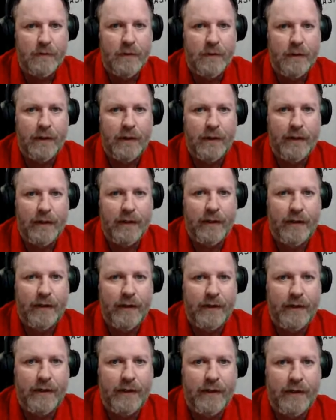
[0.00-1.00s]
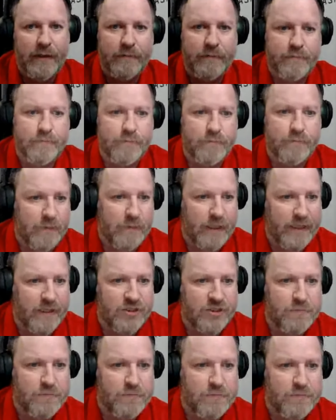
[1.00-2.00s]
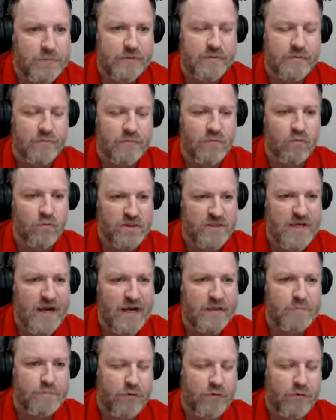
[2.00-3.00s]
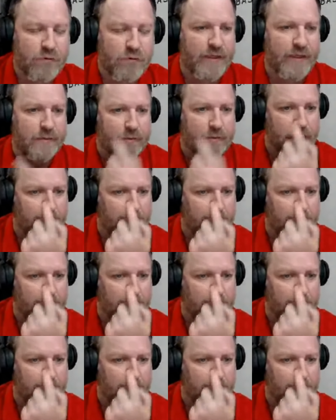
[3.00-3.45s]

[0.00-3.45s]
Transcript: And like I just mentioned, was not playing